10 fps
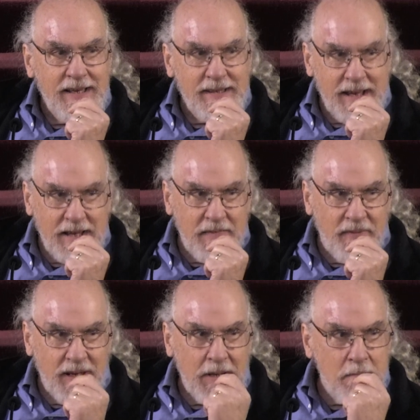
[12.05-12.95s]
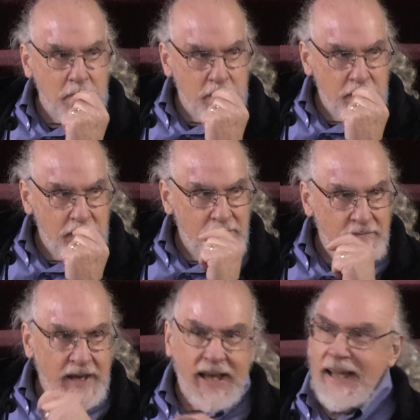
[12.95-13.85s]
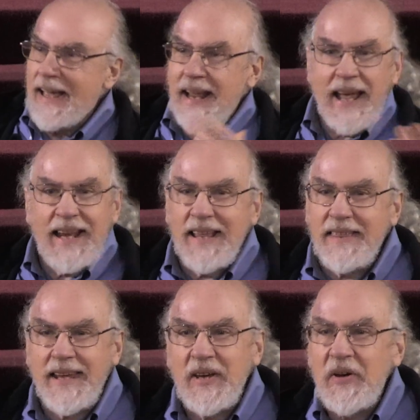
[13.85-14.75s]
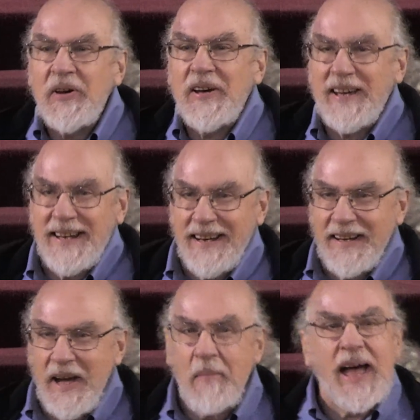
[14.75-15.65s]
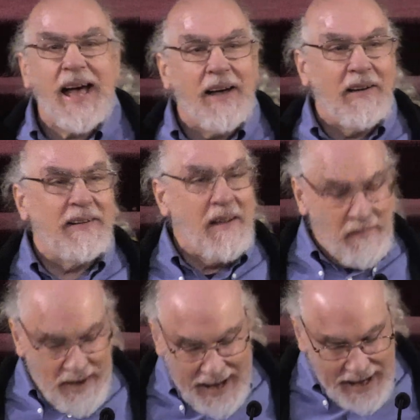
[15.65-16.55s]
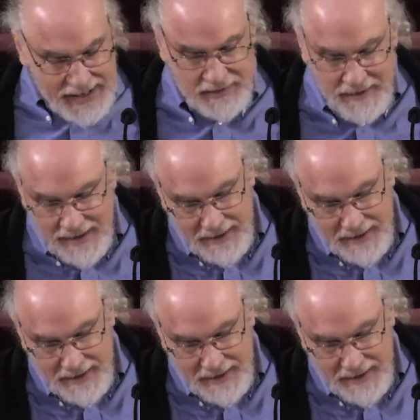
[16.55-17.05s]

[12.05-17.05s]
said to Philip, "Can anything good come out of Nazareth?"